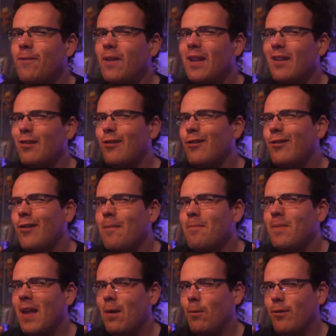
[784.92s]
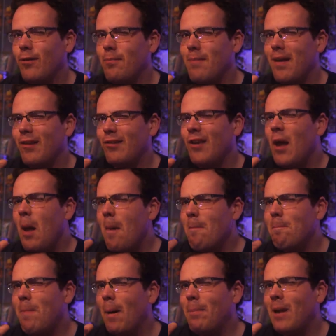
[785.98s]
of feel that something was amiss,
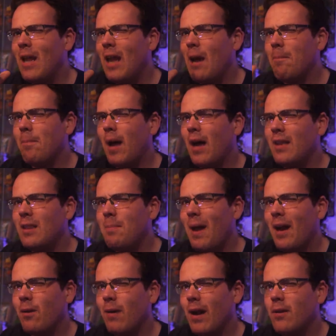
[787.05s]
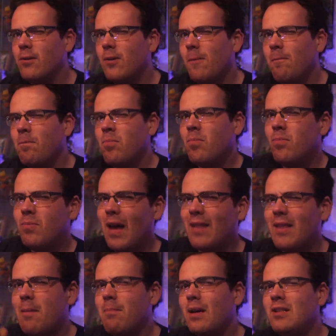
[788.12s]
bubbling up behind the background.
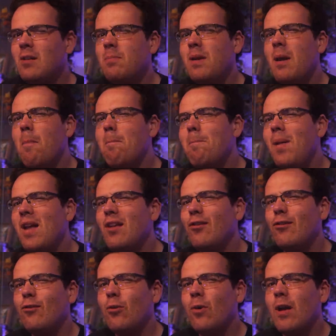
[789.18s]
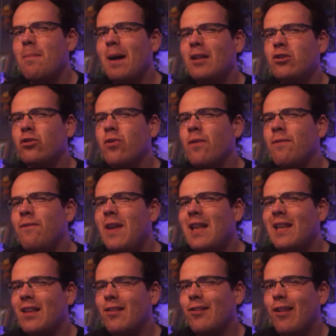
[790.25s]
That there might have been a bigger story about to
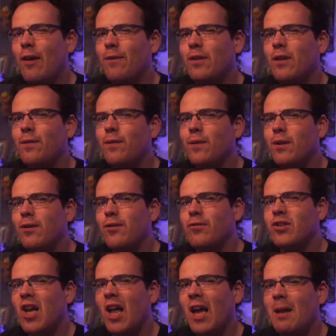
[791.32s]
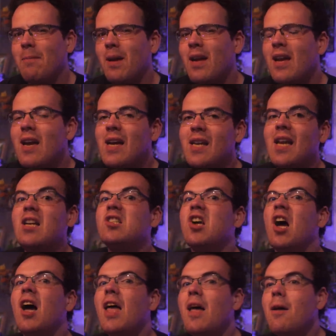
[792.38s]
reveal itself in the fullness of time. The
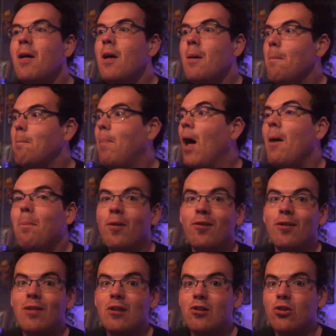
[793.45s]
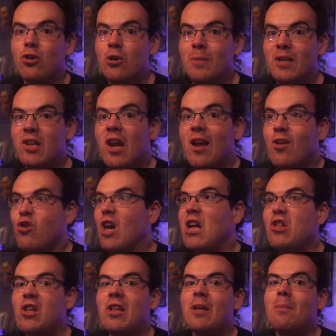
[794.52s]
entire purpose of the tournament
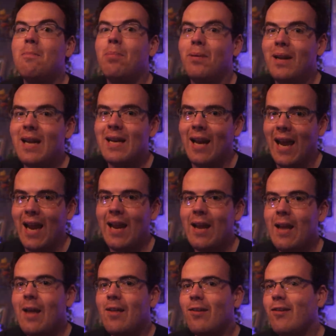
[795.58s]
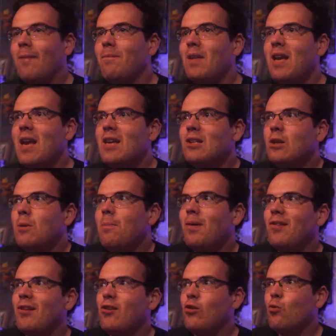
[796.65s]
changing completely. Something into a
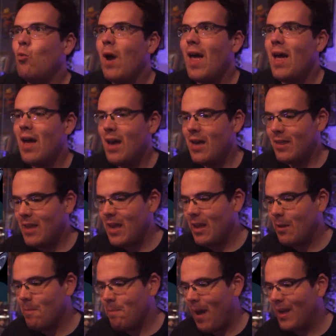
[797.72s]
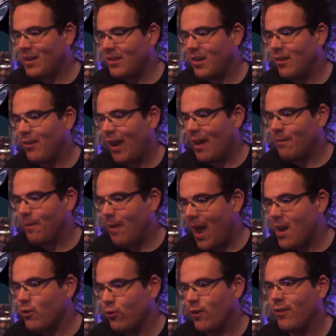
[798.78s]
position where the competitors and
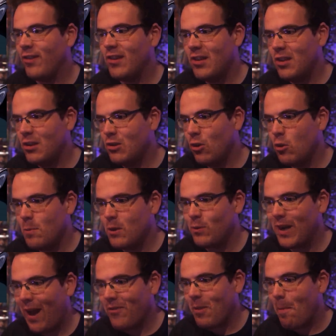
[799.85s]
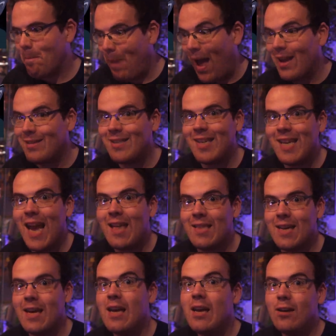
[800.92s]
entrants into the tournament would have to band
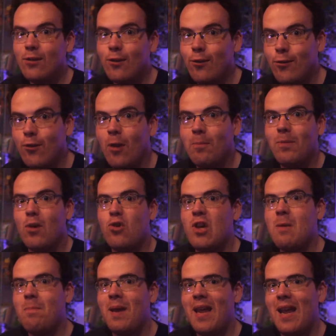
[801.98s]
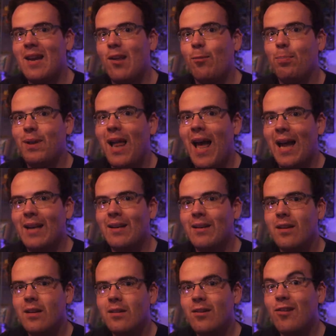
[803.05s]
together to stop the GP and his plan.
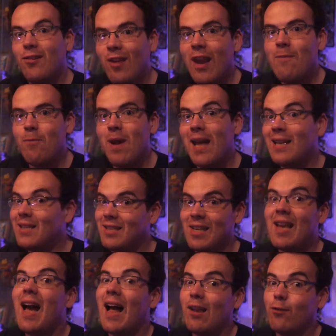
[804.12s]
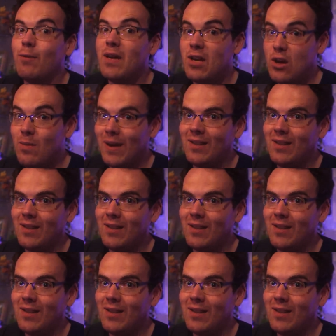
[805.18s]
To save reality as we knew